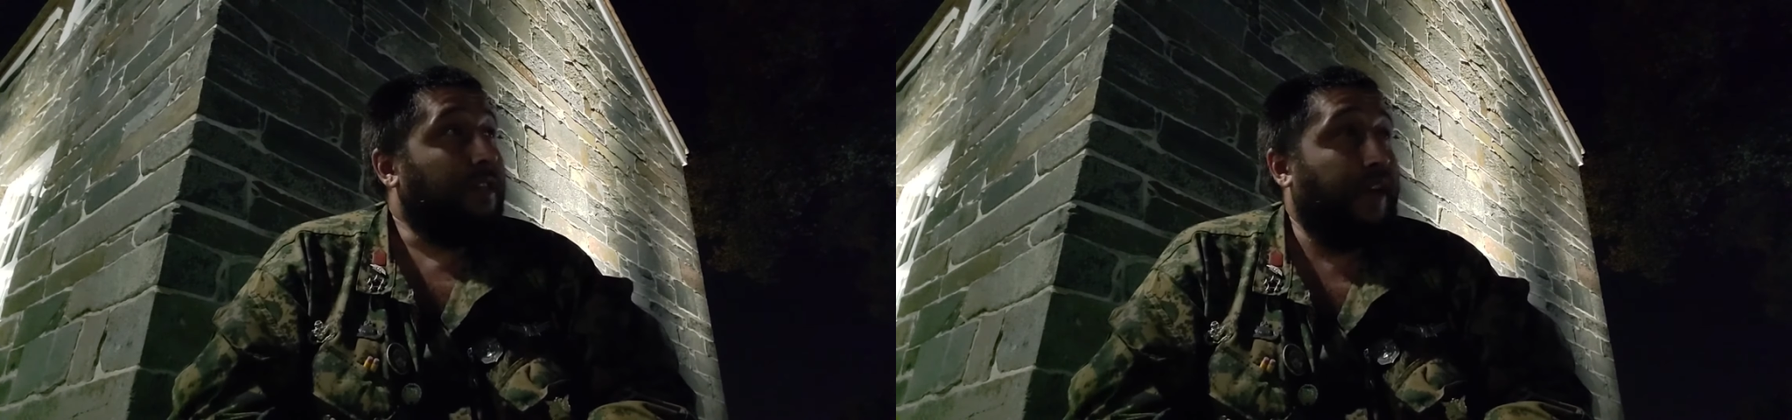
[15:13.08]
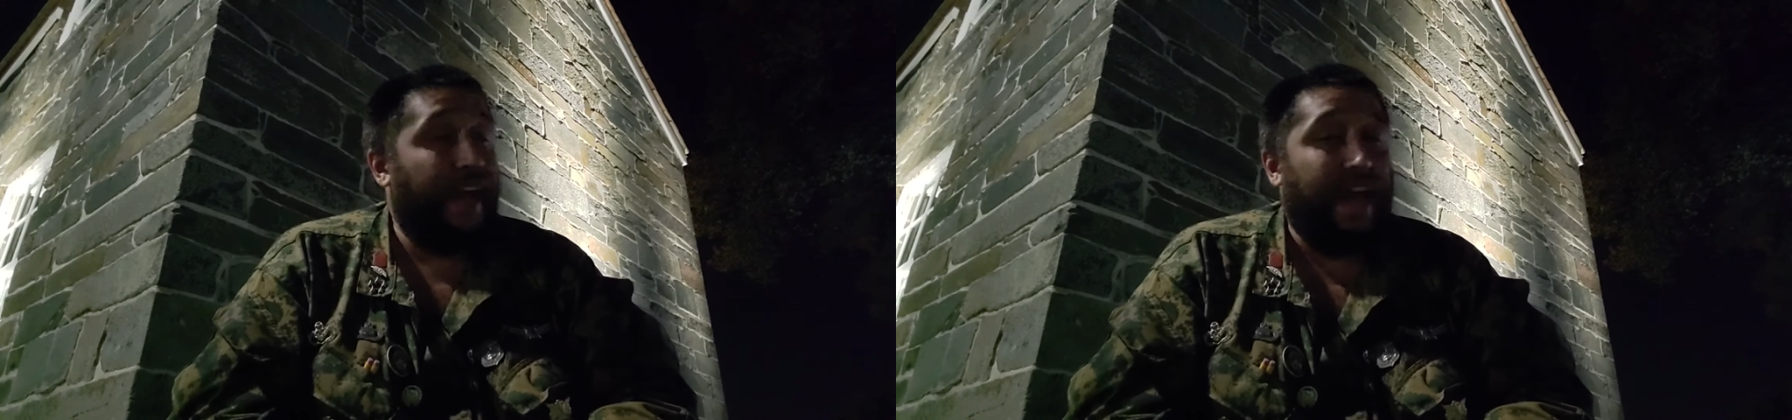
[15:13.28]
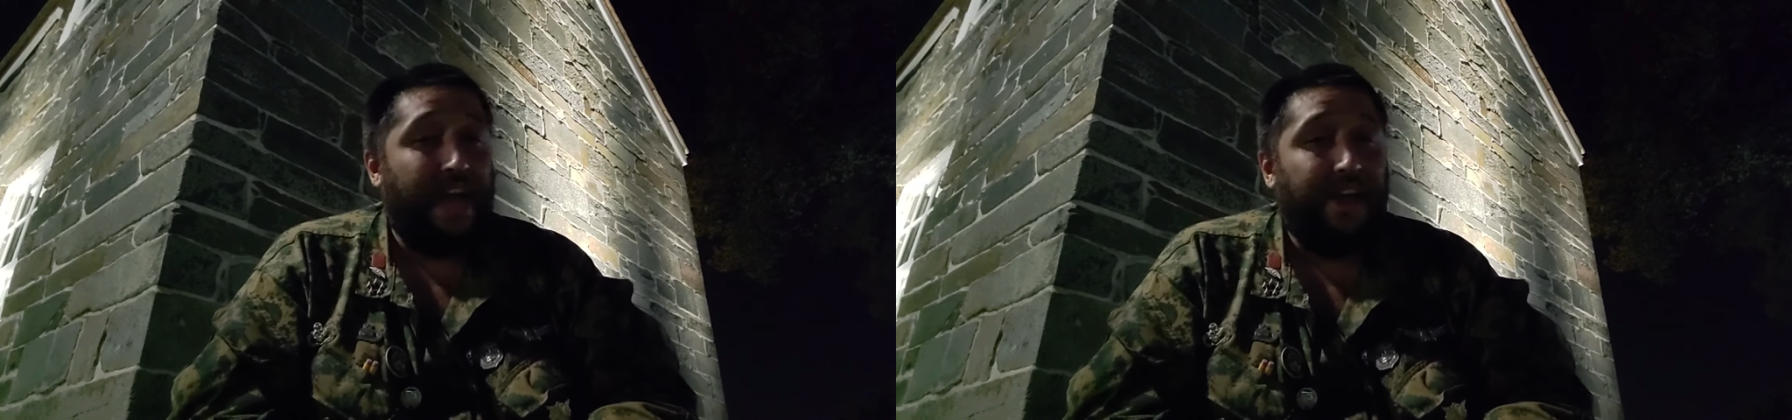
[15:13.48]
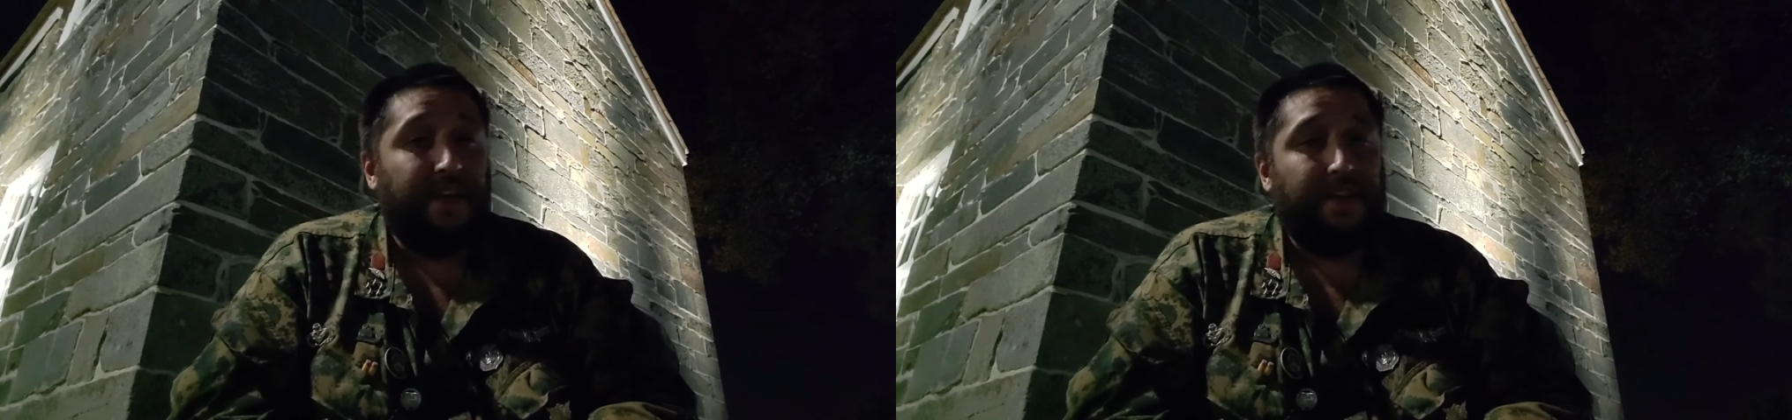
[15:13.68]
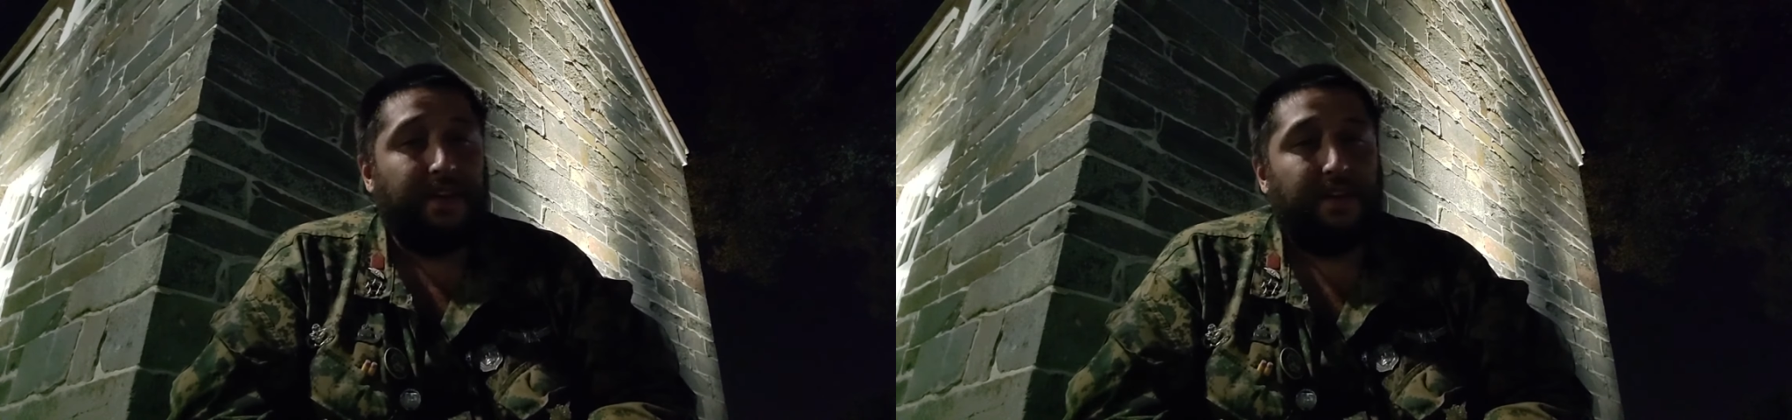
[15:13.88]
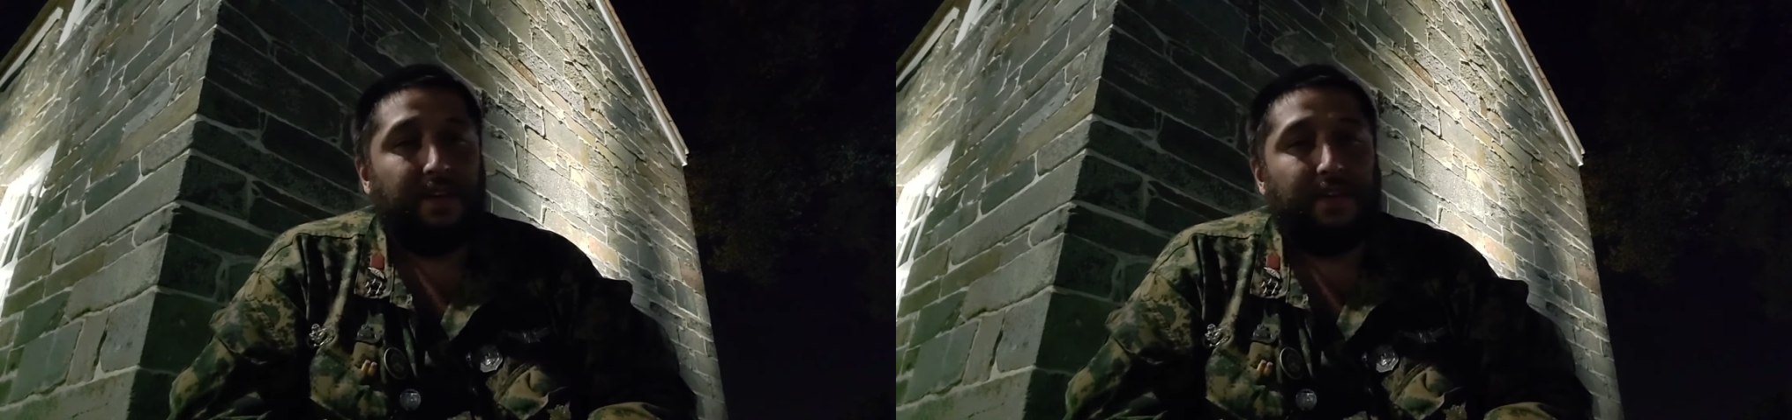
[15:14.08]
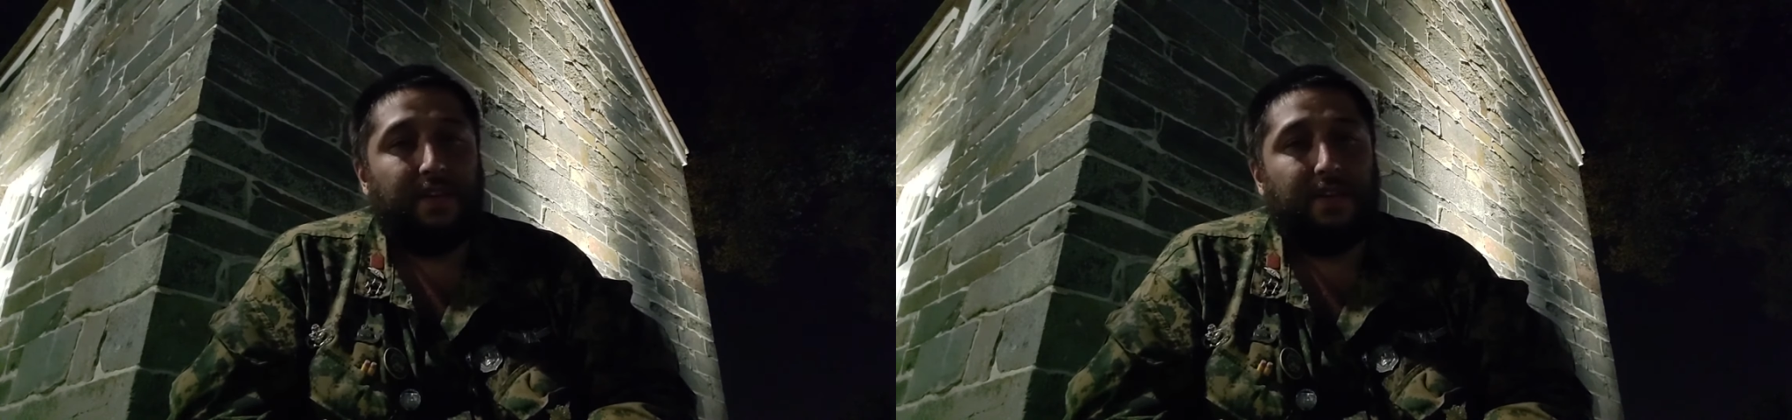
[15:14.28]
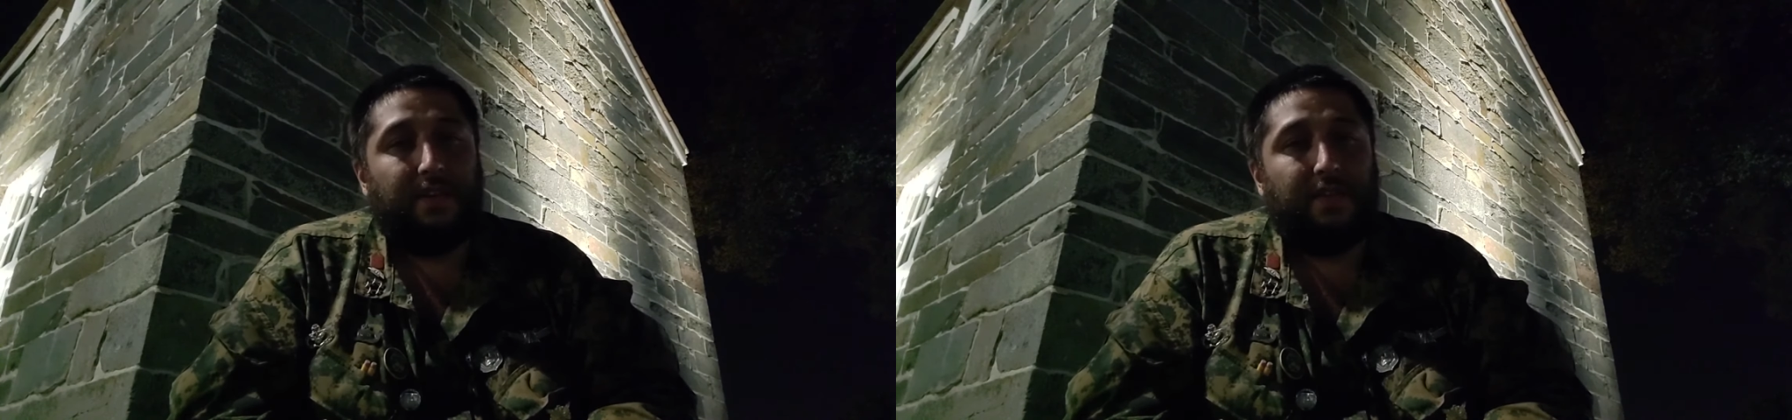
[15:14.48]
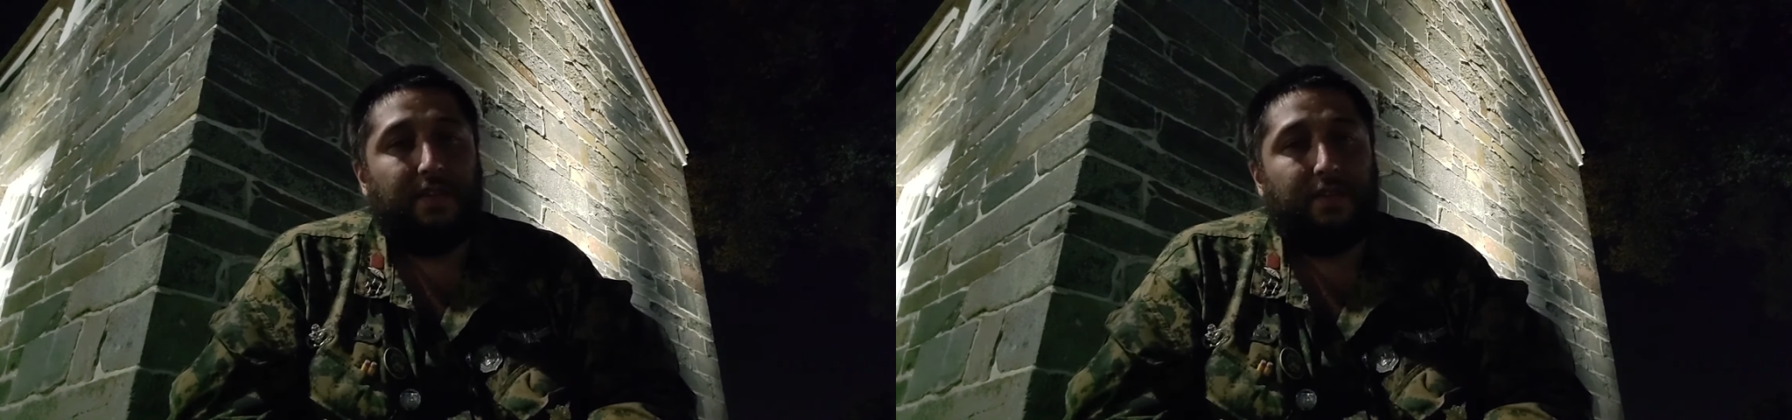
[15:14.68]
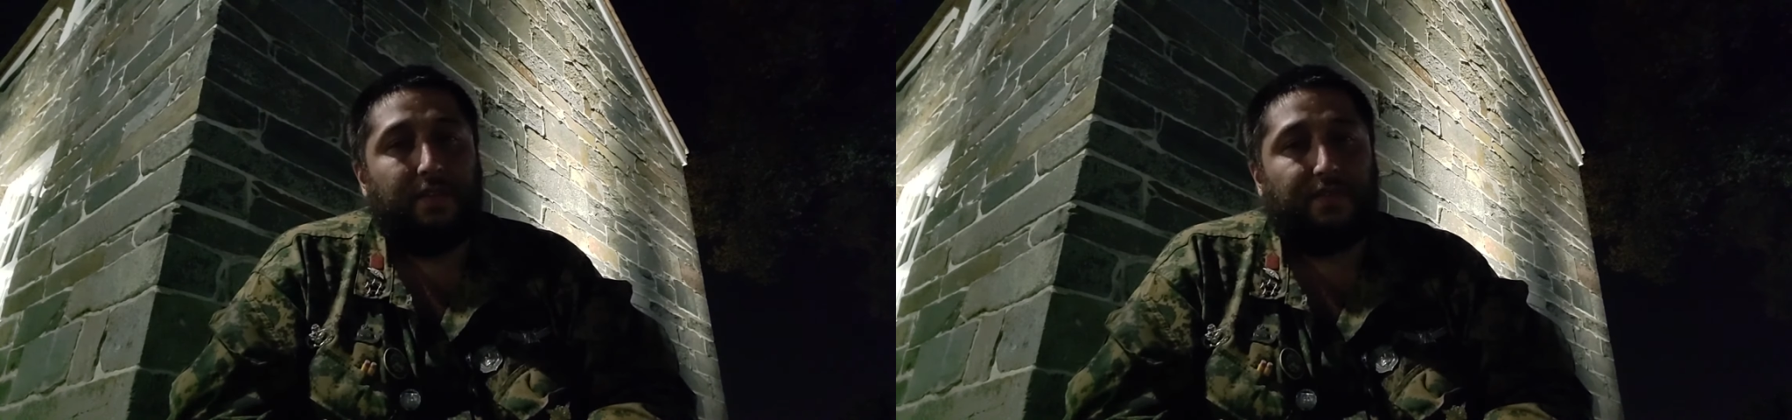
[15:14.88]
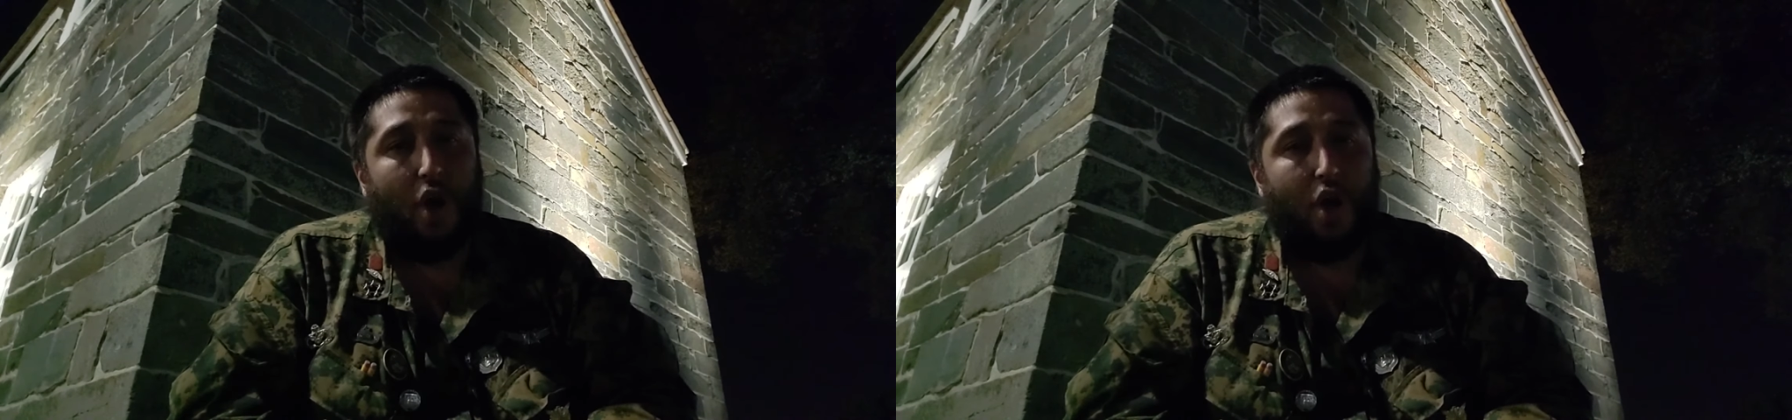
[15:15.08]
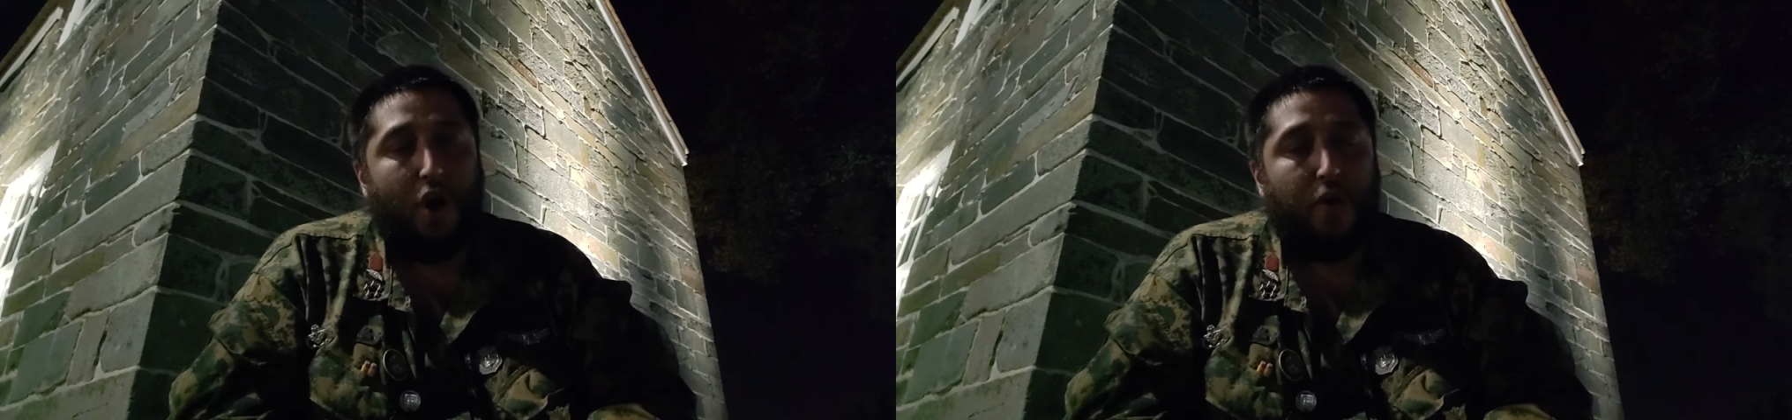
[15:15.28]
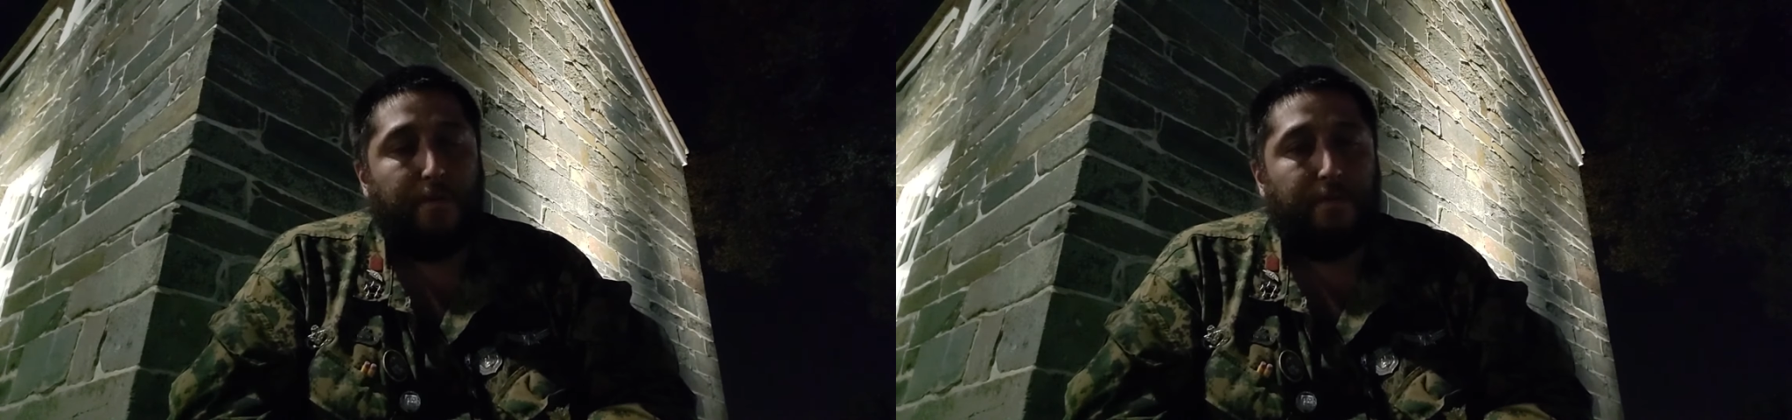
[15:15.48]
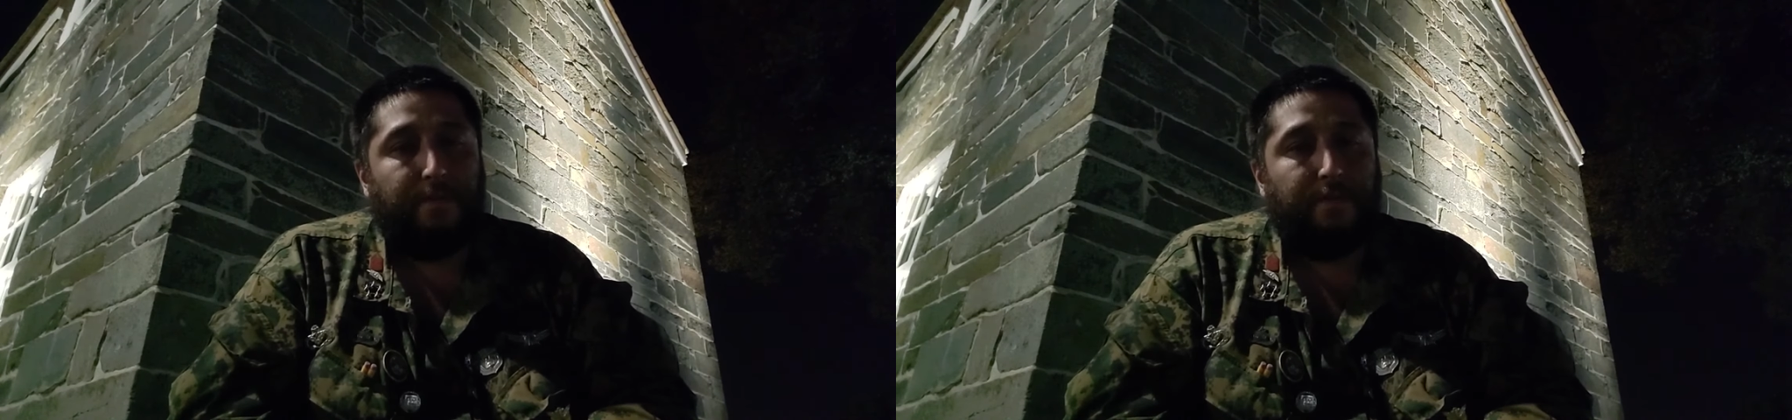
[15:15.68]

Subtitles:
And the zone